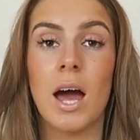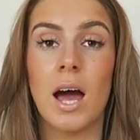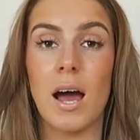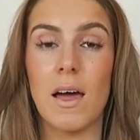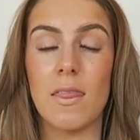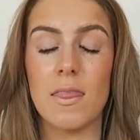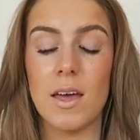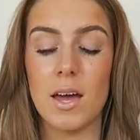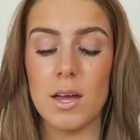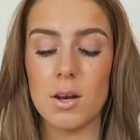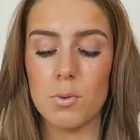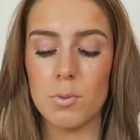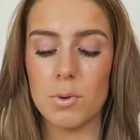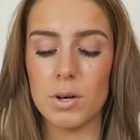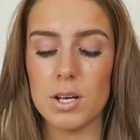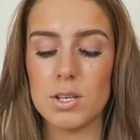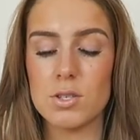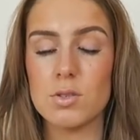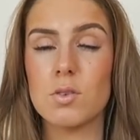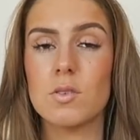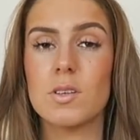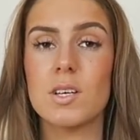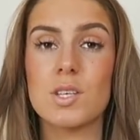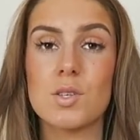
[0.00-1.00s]
and then when I
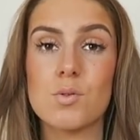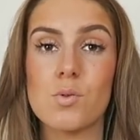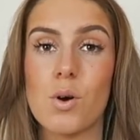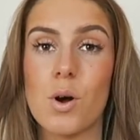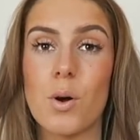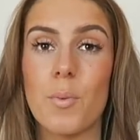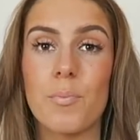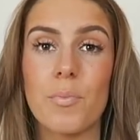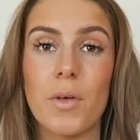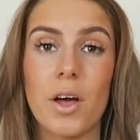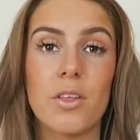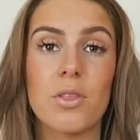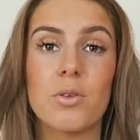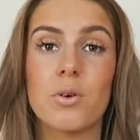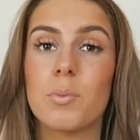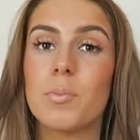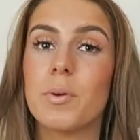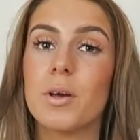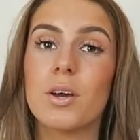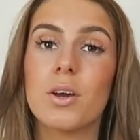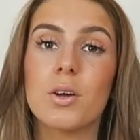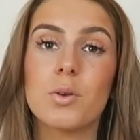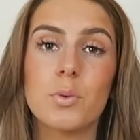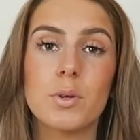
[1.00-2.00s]
saw this one I thought it'd
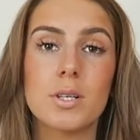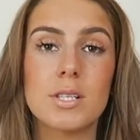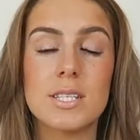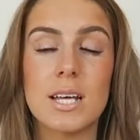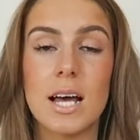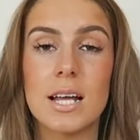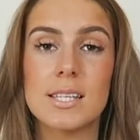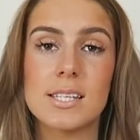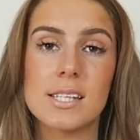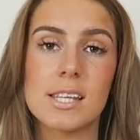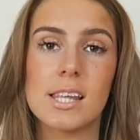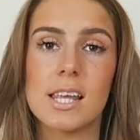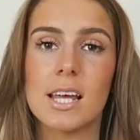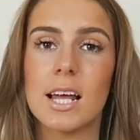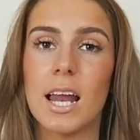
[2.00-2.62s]
be a good one to add to the